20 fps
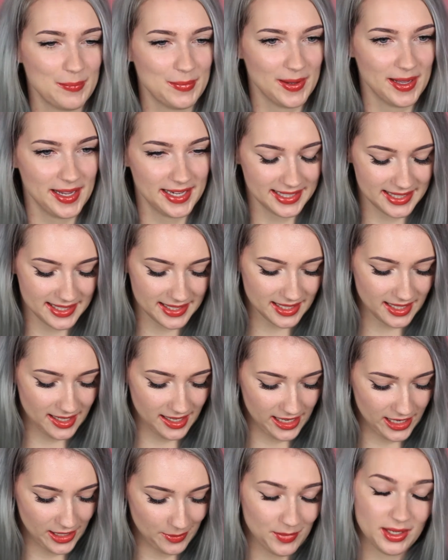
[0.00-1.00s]
But
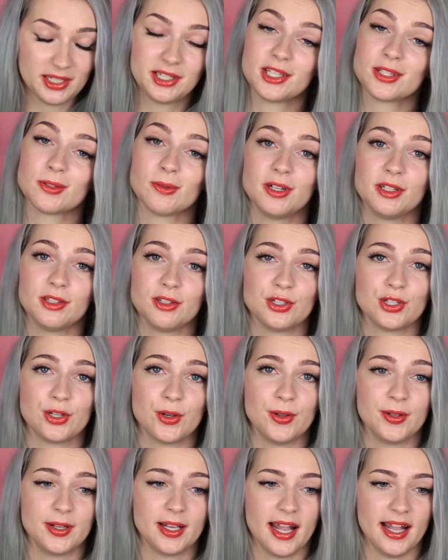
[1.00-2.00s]
um, I just wanted to
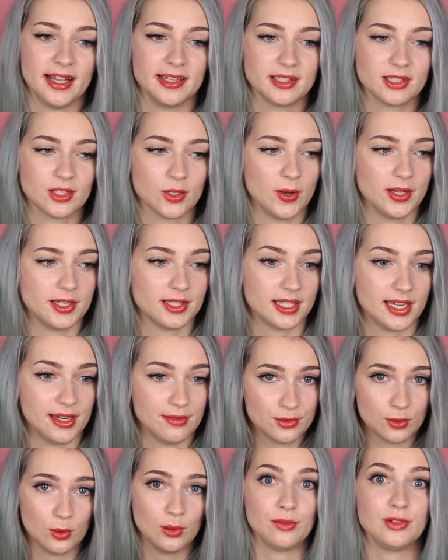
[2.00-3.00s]
show you guys, so I
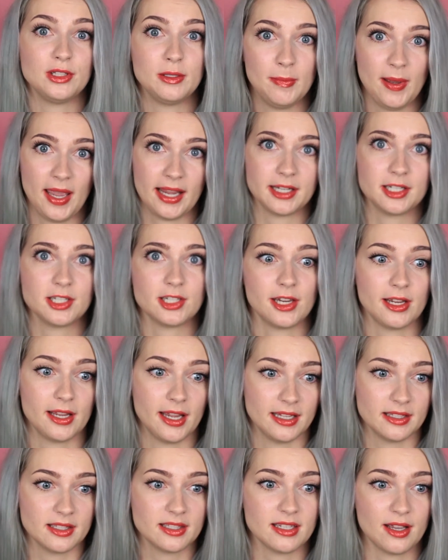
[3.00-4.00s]
saved all the packaging
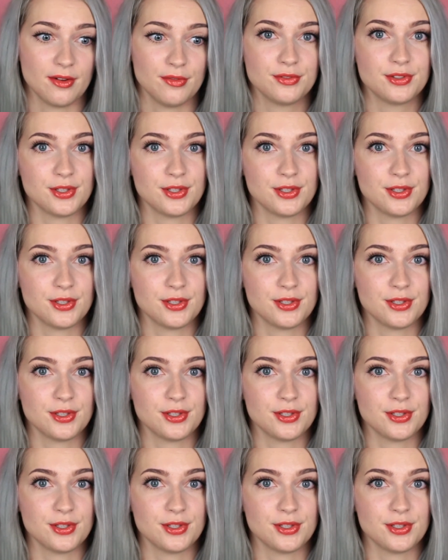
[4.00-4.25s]
and stuff,